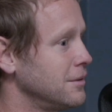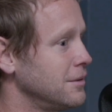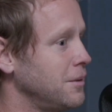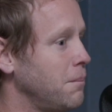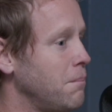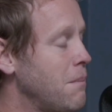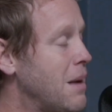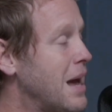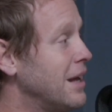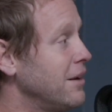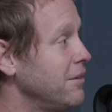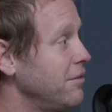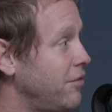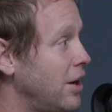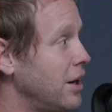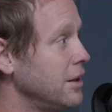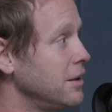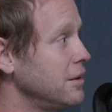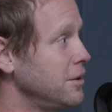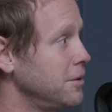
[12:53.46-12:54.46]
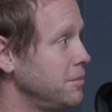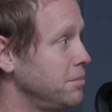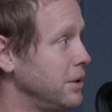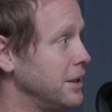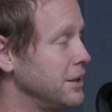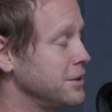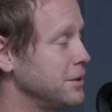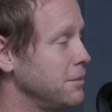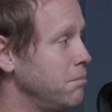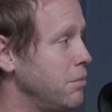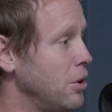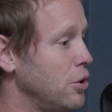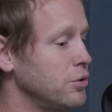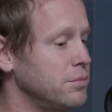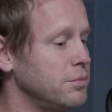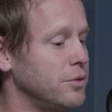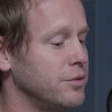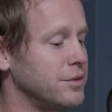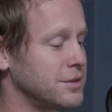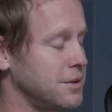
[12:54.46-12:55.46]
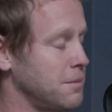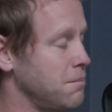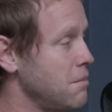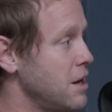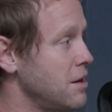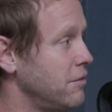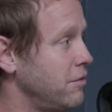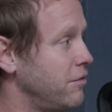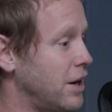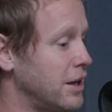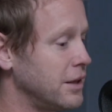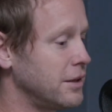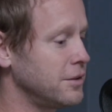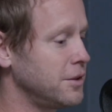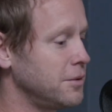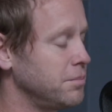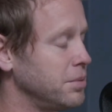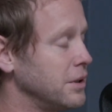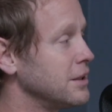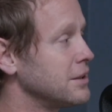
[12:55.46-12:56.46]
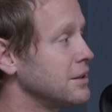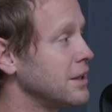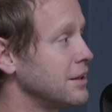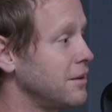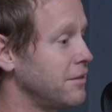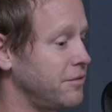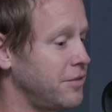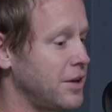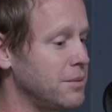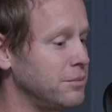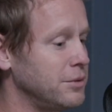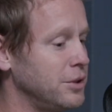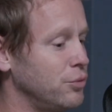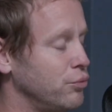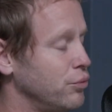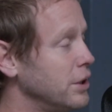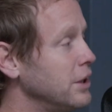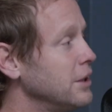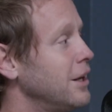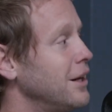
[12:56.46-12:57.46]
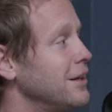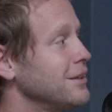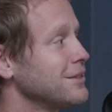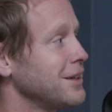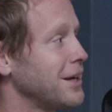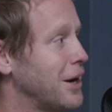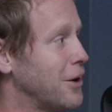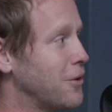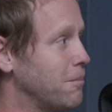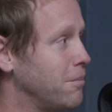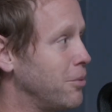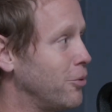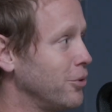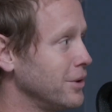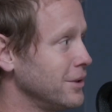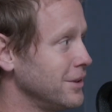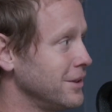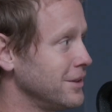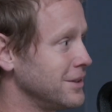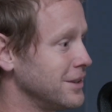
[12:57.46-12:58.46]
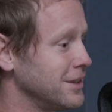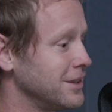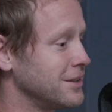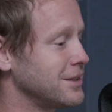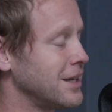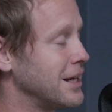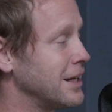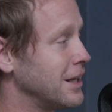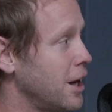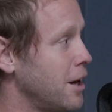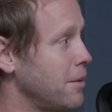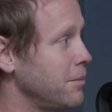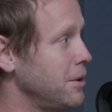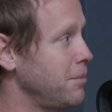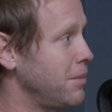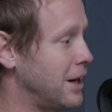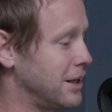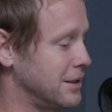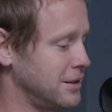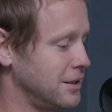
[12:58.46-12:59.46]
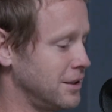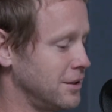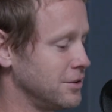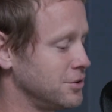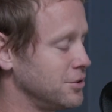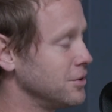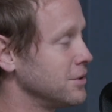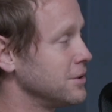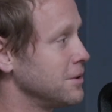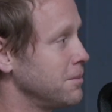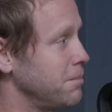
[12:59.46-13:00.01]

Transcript: The men finding their mm-hmm. place in both movies, the men finding their place, the family realizing how important this is and coming back together. So it's